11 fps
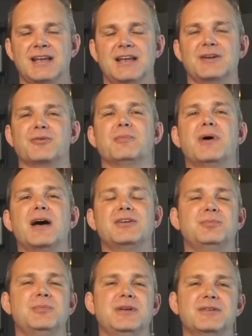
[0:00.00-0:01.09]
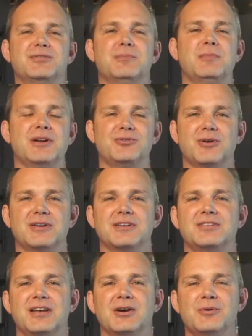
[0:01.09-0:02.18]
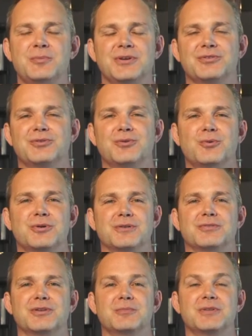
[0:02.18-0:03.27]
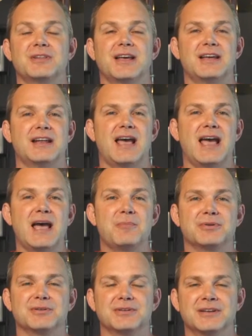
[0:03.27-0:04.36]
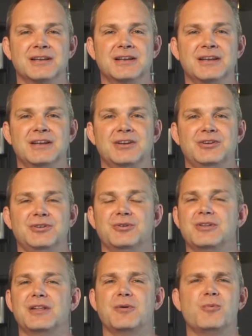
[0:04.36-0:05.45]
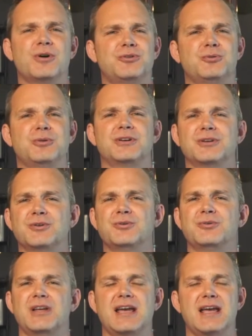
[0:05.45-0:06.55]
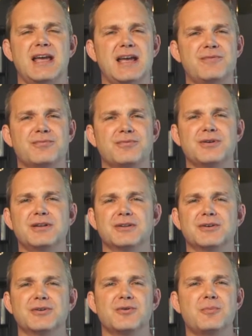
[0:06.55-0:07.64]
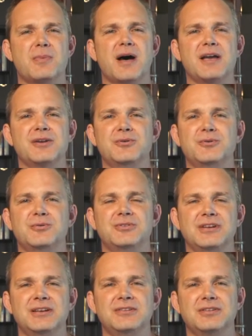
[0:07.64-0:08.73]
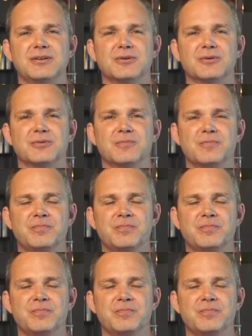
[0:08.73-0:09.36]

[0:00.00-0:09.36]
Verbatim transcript: And it reminds me of somebody trying to tell me a story of something that had happened, you know, and they want to include every little minute detail.